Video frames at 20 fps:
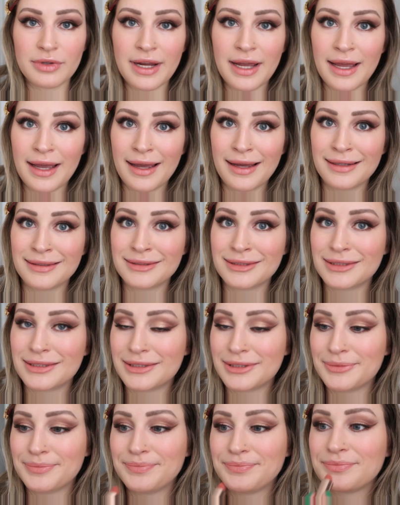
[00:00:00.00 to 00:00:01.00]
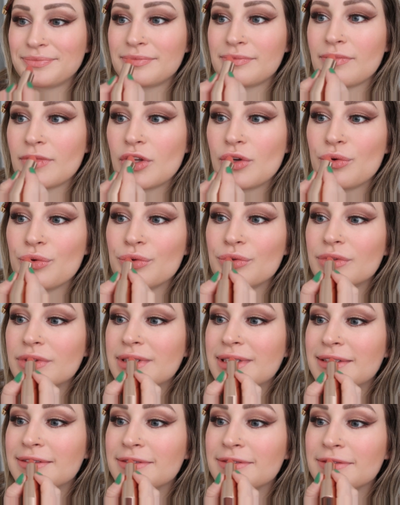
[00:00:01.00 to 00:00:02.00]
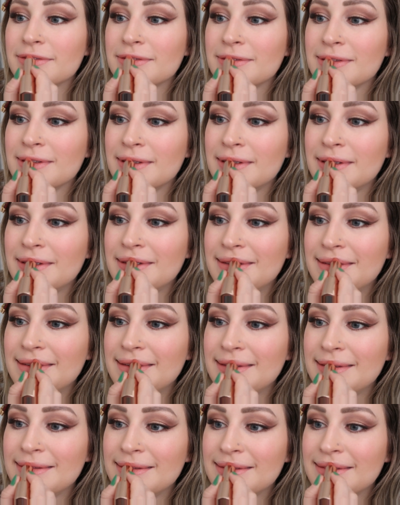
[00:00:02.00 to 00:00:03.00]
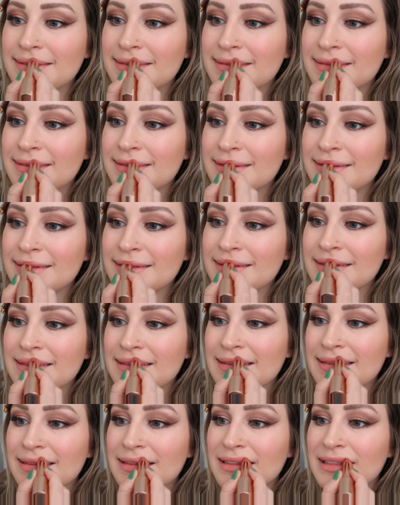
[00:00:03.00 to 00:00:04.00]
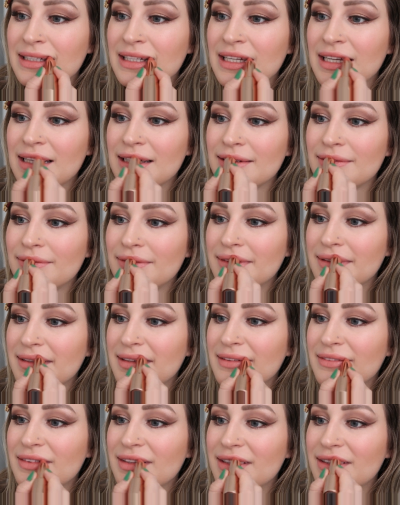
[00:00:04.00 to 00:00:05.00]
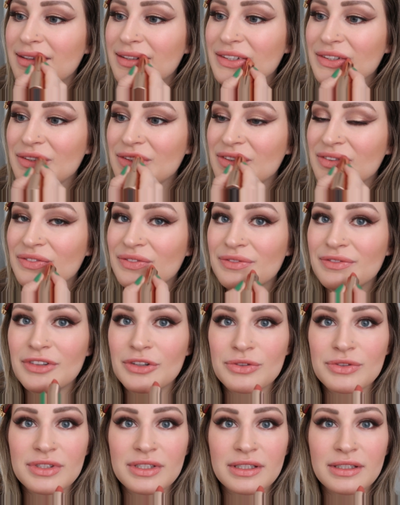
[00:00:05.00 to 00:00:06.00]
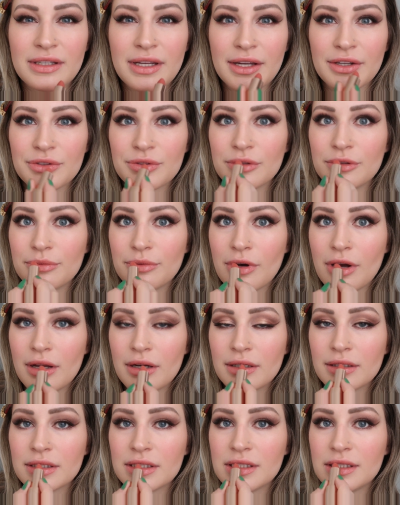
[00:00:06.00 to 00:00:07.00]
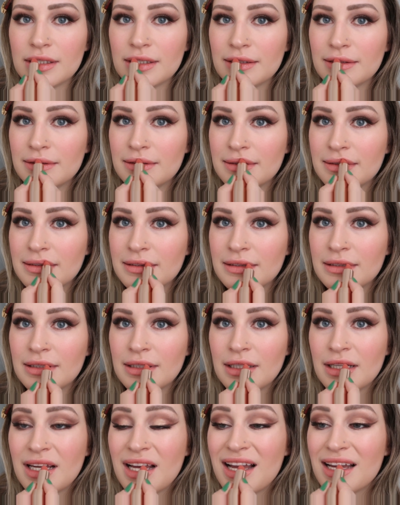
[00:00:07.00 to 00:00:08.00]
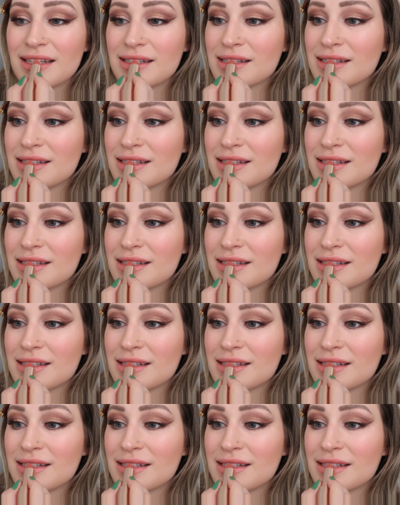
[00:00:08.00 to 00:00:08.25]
brand, cruelty-free. I believe they use mostly natural products too. I